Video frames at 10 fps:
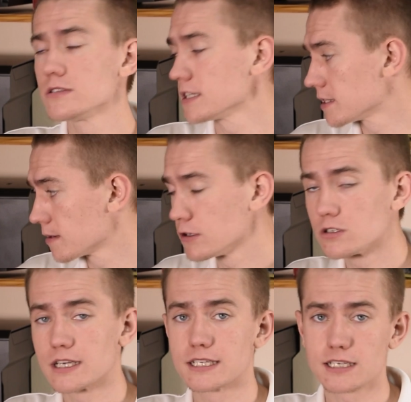since I'm
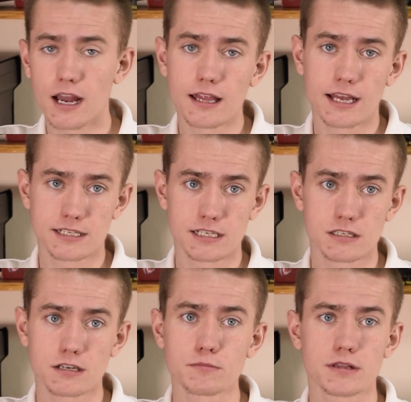using a Skylake
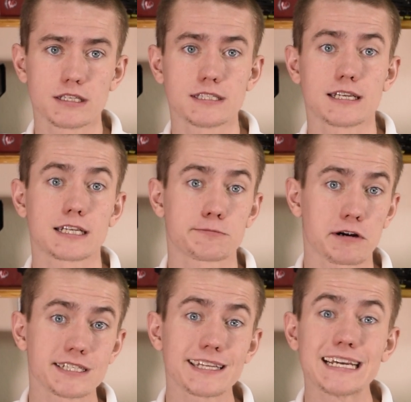system, this is
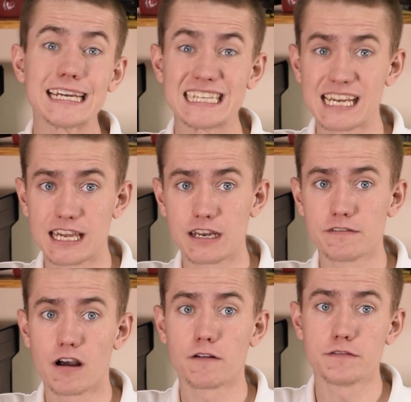expressly
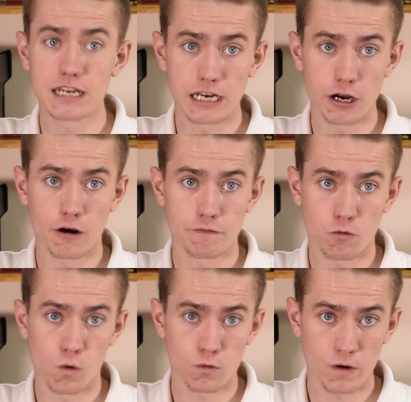indicative of
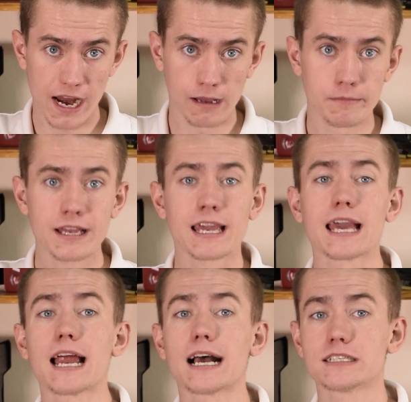DDR4 RAM,
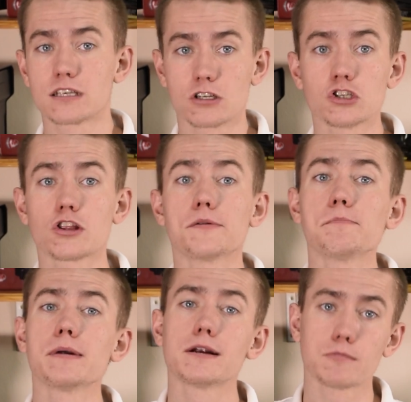and as such, the
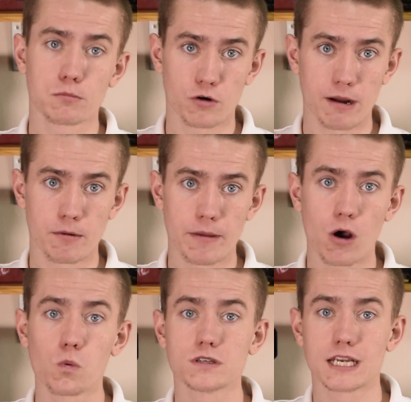minimum RAM
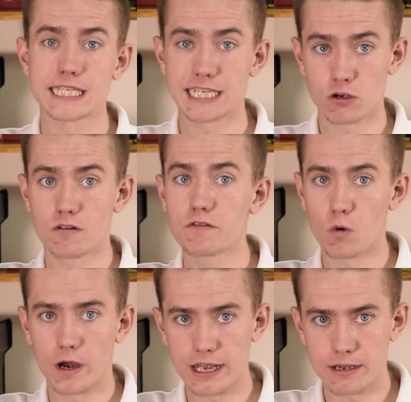amount was a single
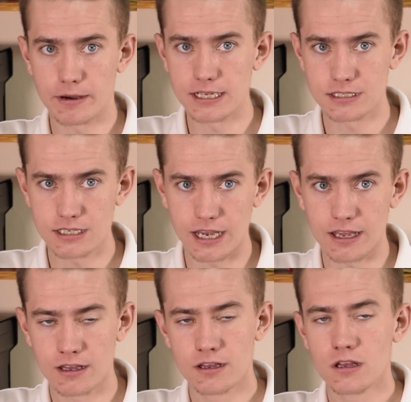4 GB
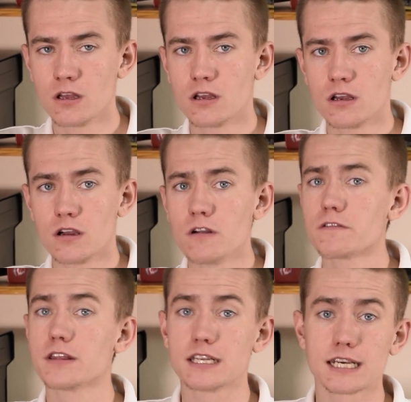stick.
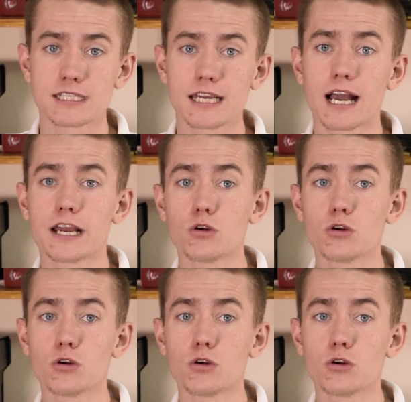For the testing, I